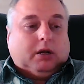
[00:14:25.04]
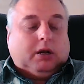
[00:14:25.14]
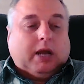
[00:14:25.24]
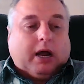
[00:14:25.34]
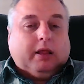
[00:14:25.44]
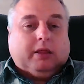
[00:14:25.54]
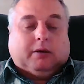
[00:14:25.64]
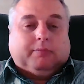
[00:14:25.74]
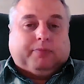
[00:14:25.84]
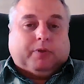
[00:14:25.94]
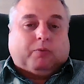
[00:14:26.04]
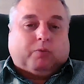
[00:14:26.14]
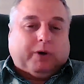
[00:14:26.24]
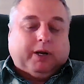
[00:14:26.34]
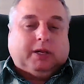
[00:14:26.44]
none of them
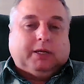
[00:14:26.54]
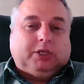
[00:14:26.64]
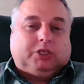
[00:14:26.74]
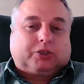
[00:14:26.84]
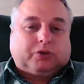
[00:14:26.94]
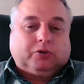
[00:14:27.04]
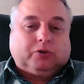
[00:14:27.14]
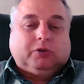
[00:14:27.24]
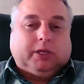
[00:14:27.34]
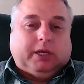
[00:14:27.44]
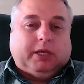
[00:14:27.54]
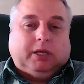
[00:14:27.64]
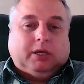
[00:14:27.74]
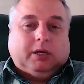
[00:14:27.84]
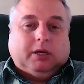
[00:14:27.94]
really truly